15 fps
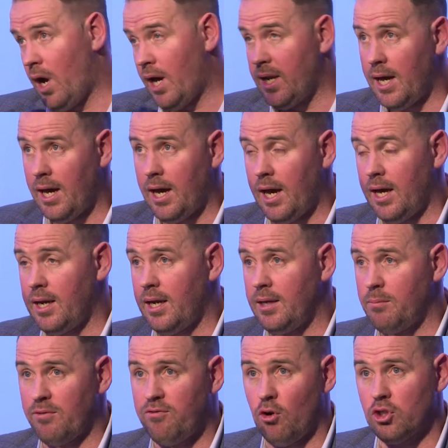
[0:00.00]
on
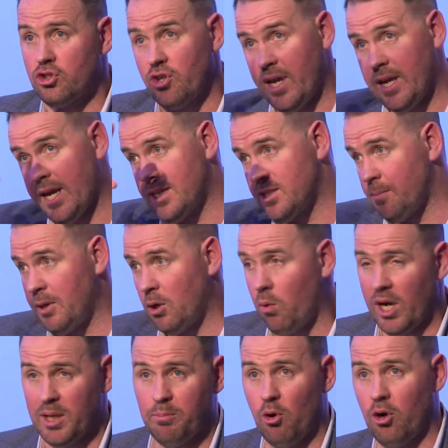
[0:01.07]
before training has a big
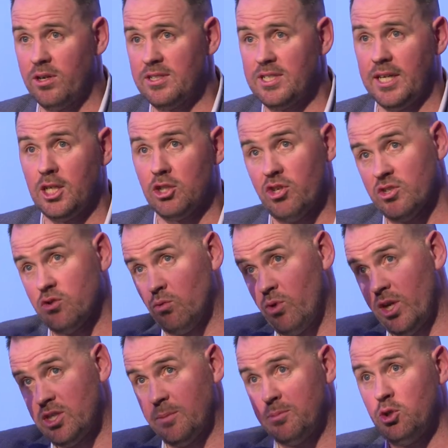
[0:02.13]
whiteboard inside the dressing room,
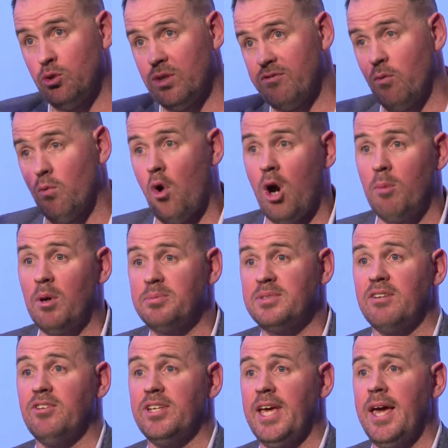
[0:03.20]
writes up two different warm-ups
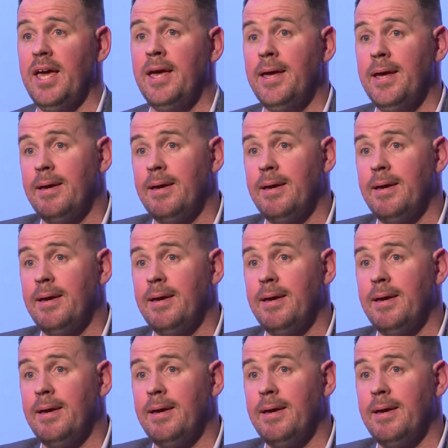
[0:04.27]
every day.